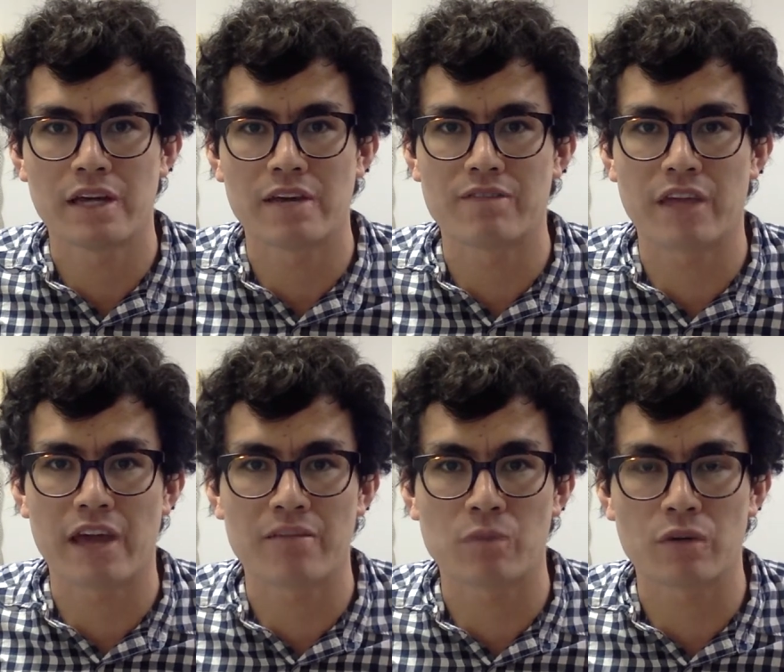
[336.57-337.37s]
if they
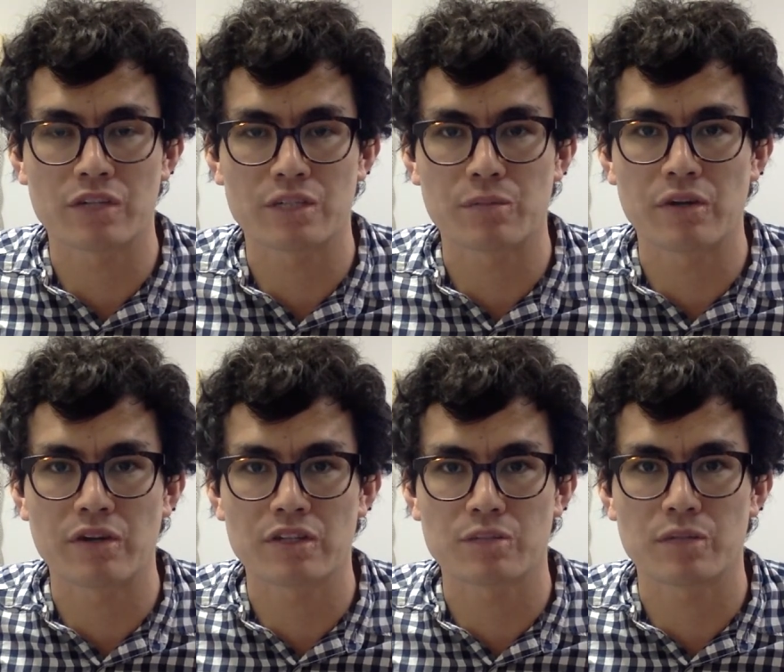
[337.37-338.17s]
have more
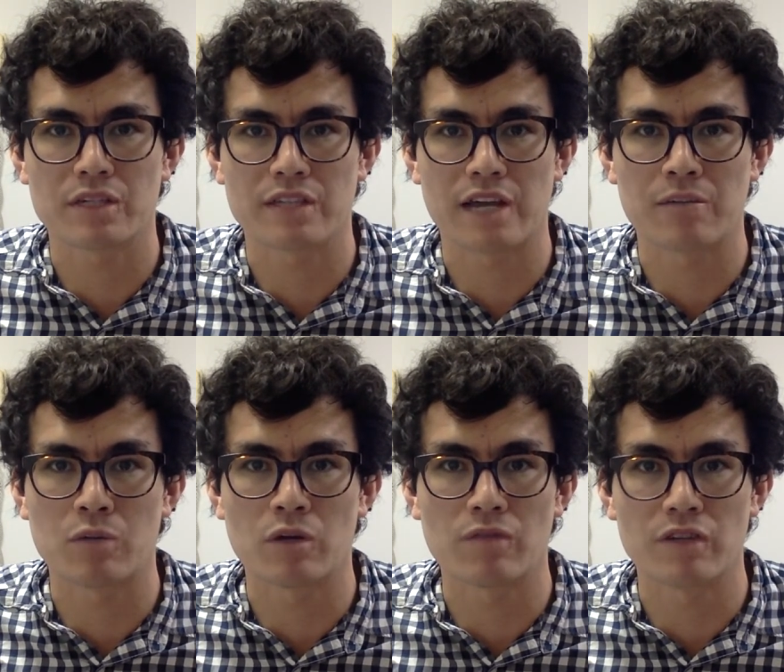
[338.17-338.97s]
experience, because I'm
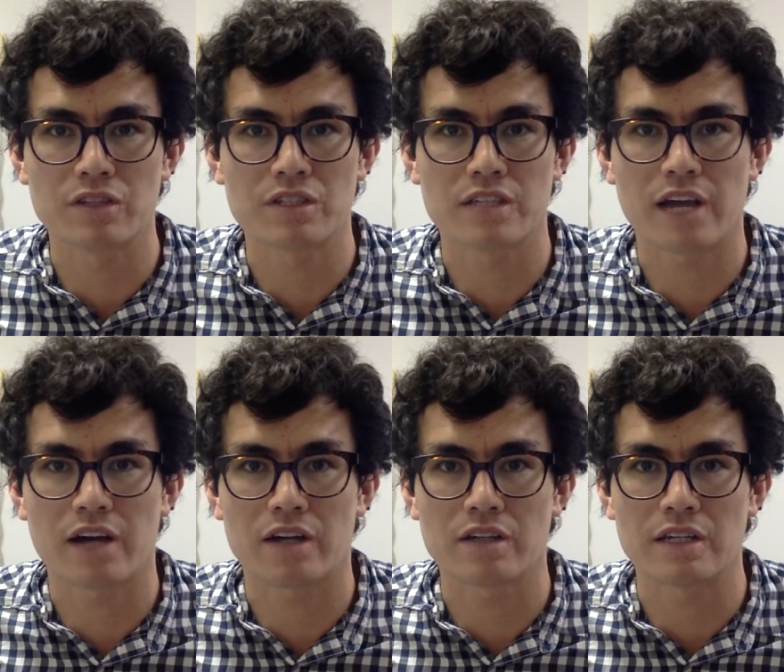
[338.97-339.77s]
more
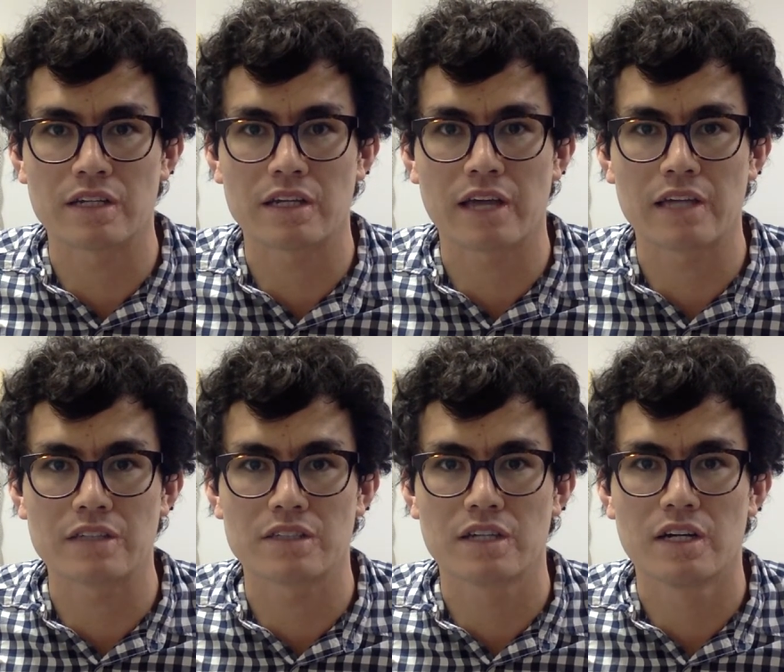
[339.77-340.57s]
versatile in
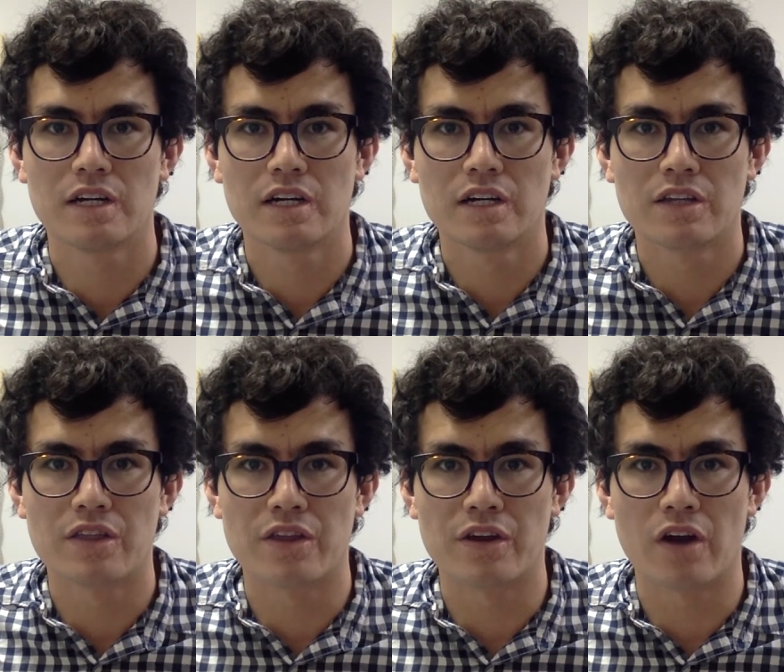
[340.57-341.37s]
case
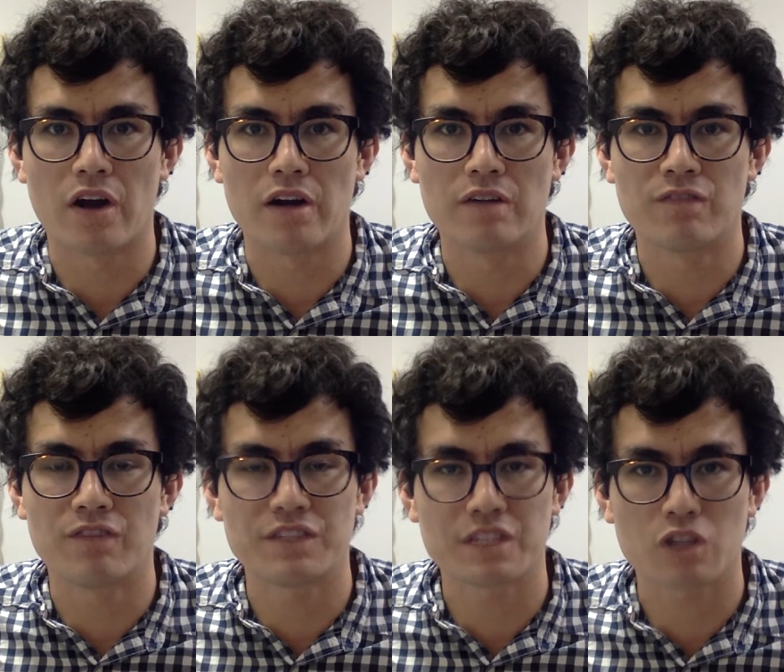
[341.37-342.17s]
there are
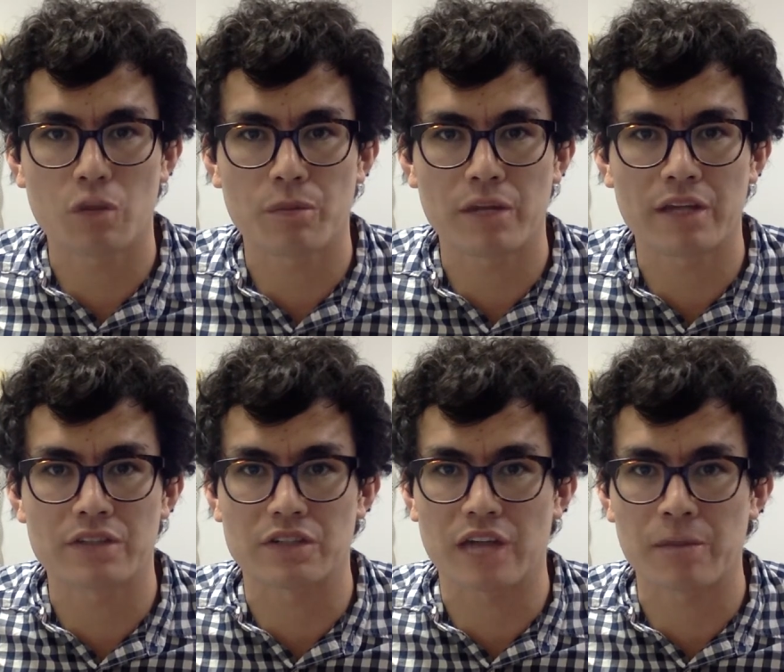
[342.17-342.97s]
physics openings
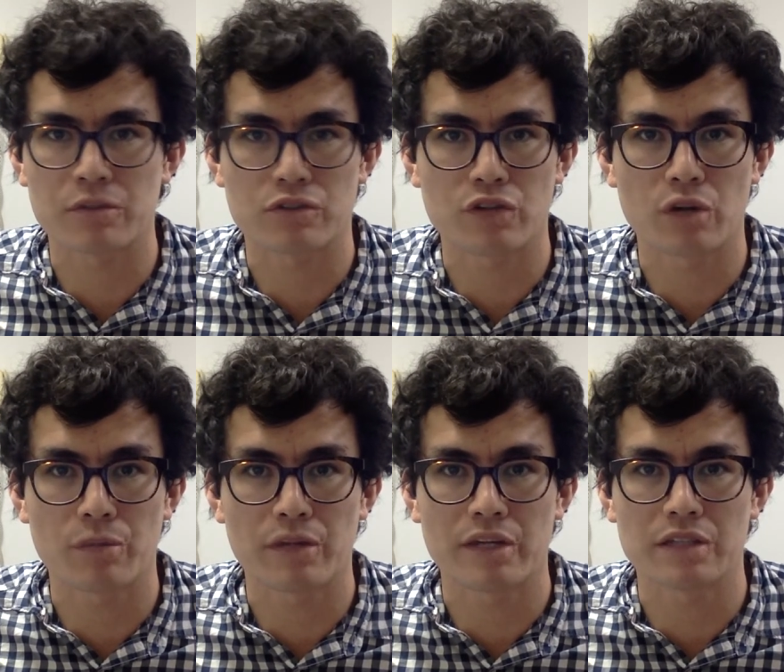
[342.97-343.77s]
or chemistry
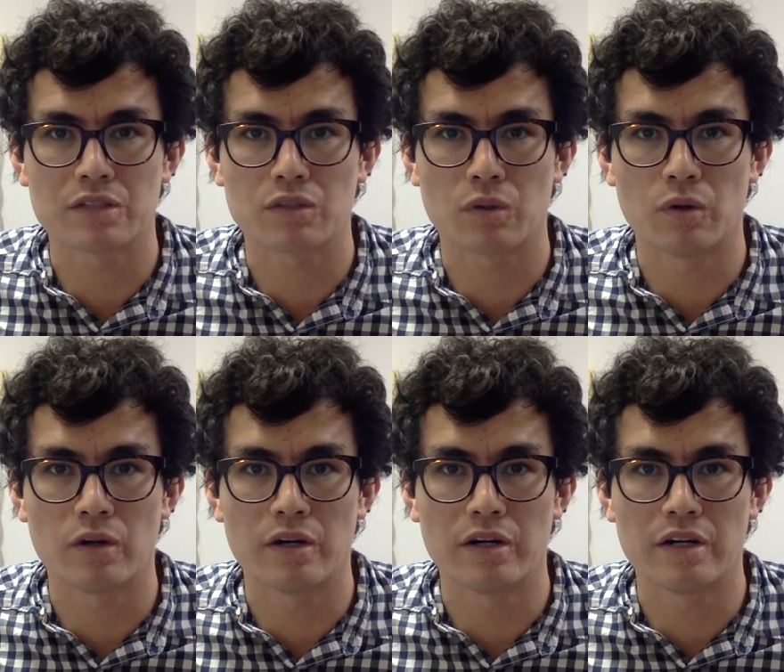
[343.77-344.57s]
openings,
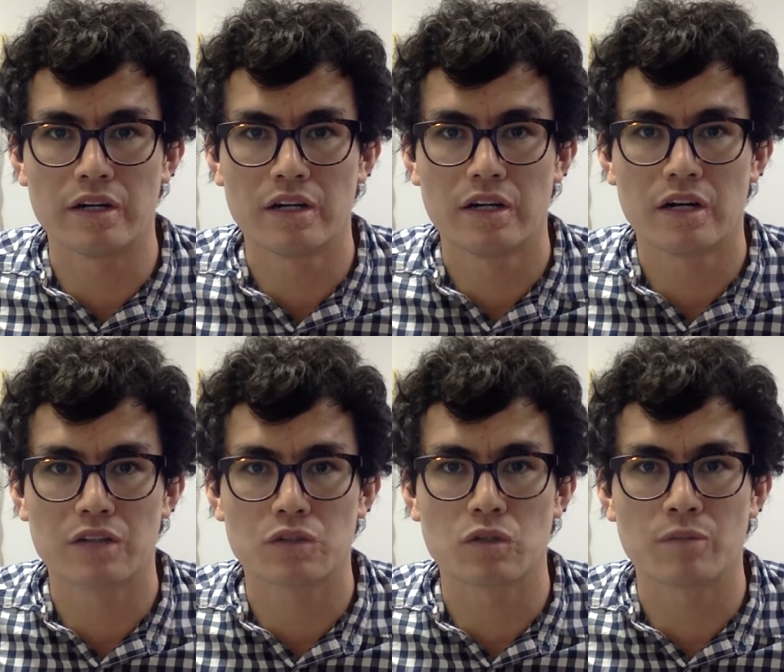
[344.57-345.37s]
or a
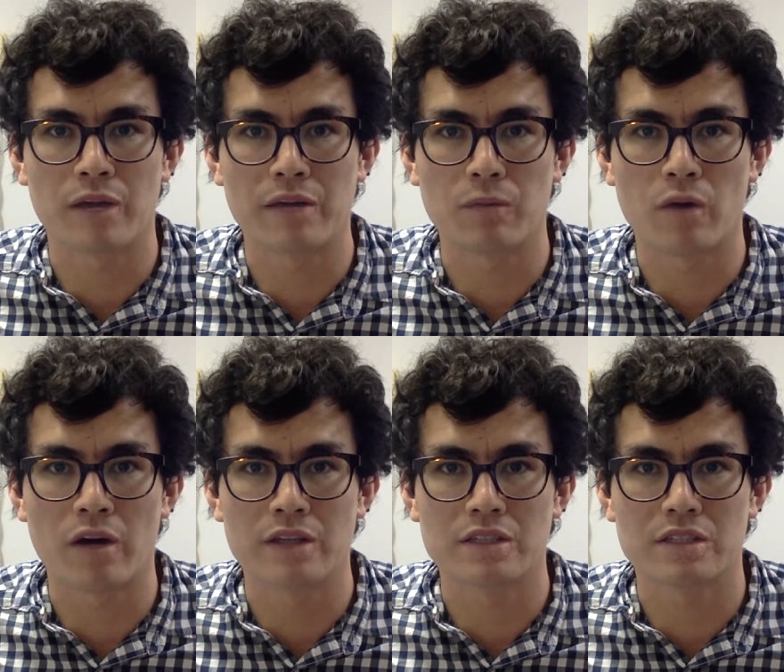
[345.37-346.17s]
school might
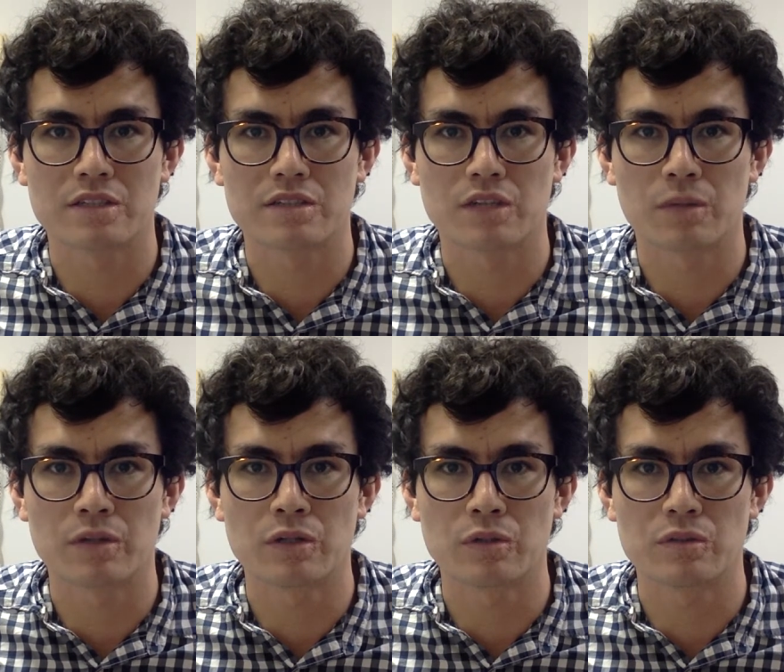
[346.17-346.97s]
want someone
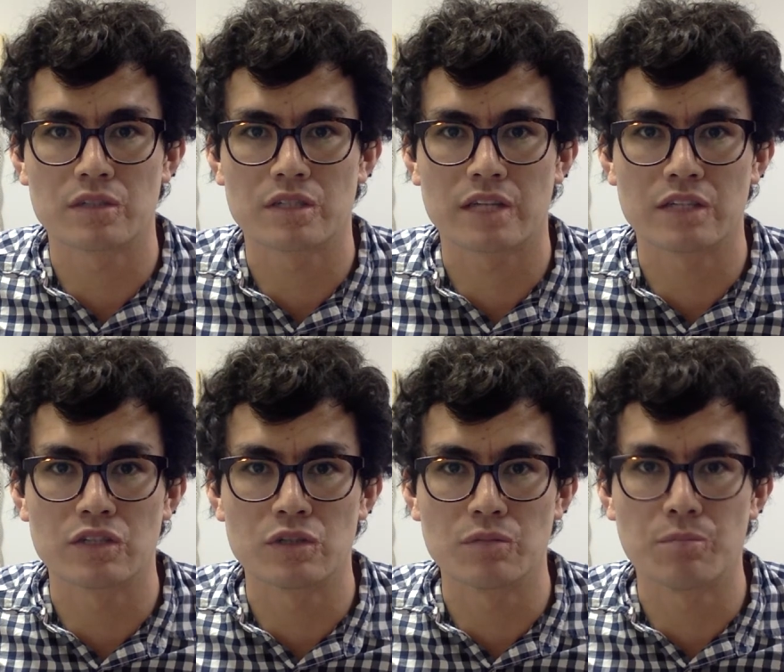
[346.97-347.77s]
who can
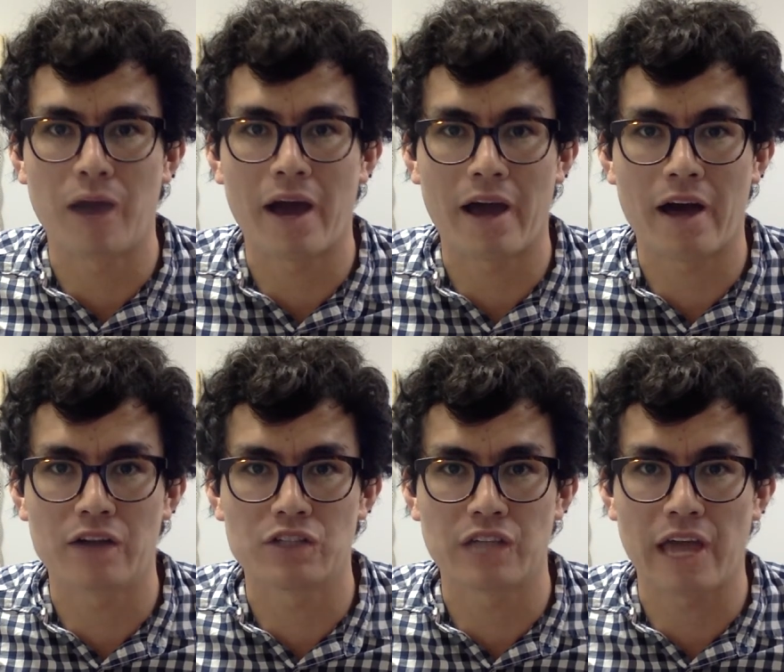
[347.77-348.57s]
do
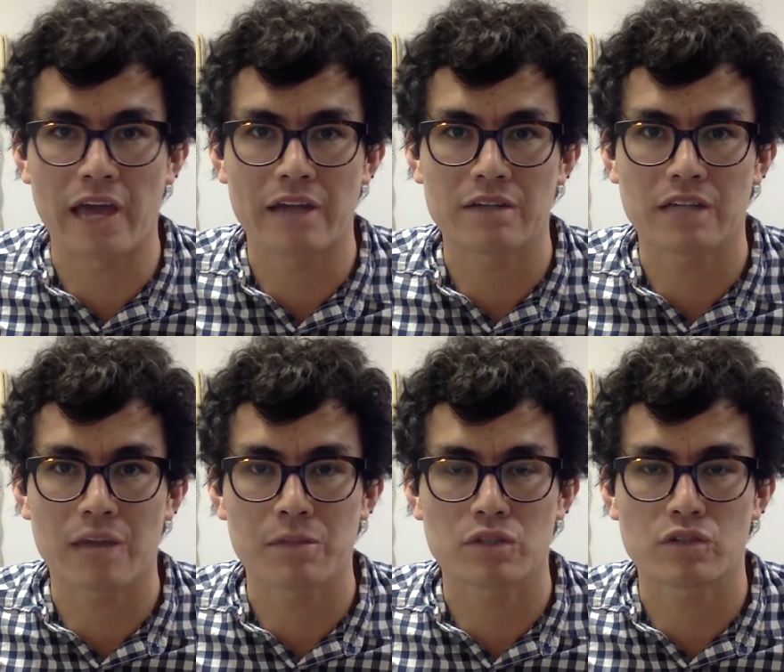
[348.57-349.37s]
biology and
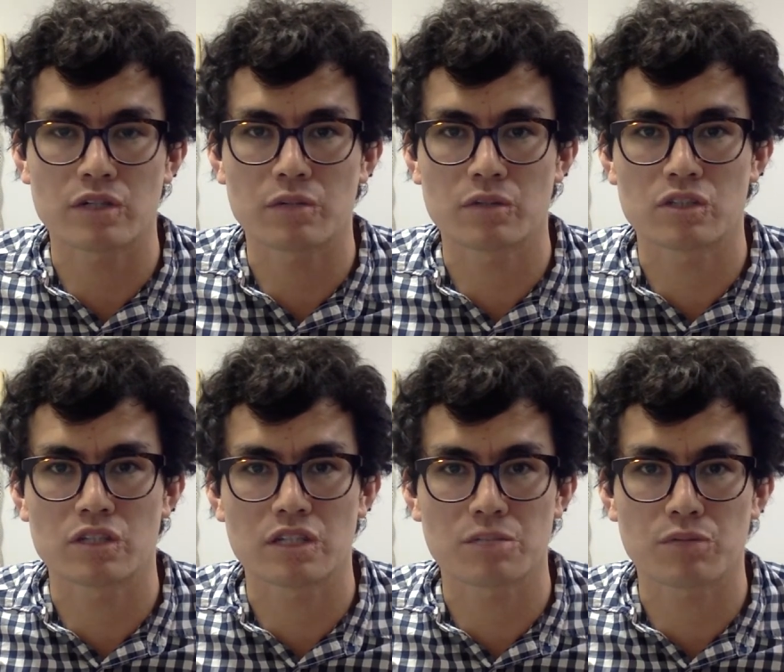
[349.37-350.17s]
chemistry, which
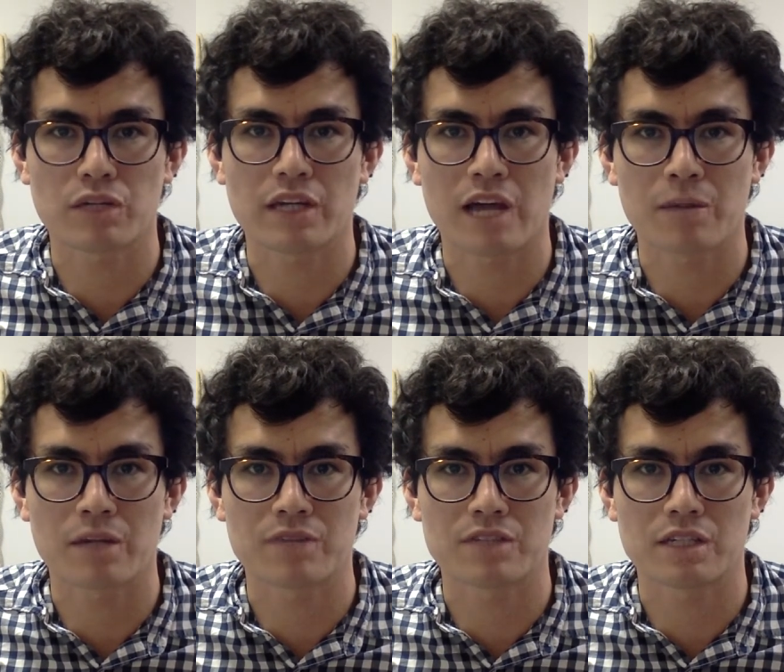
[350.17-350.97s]
is pretty common,
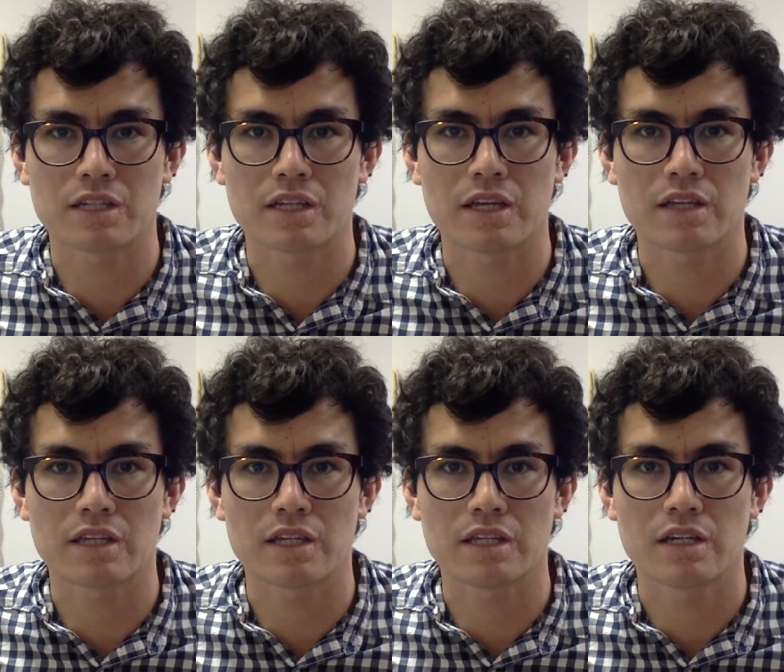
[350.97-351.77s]
I've seen in
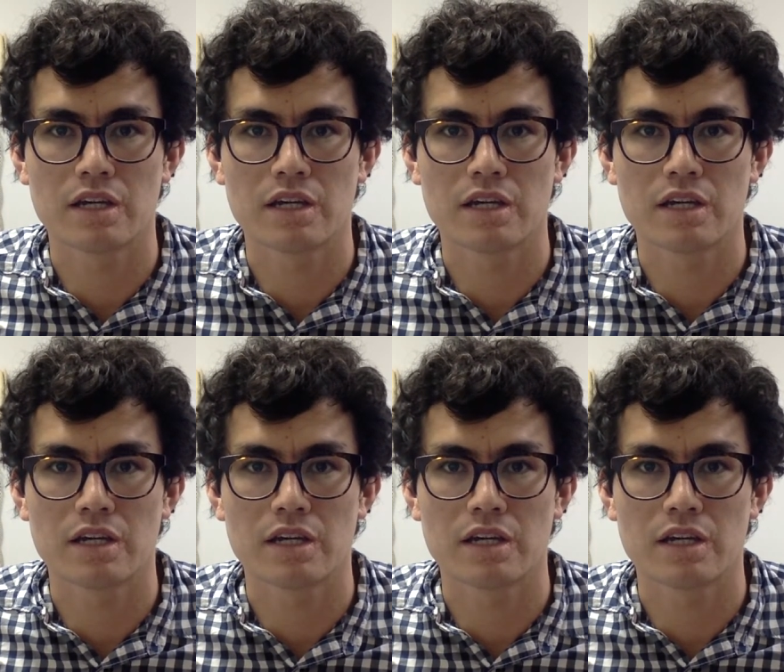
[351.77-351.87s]
the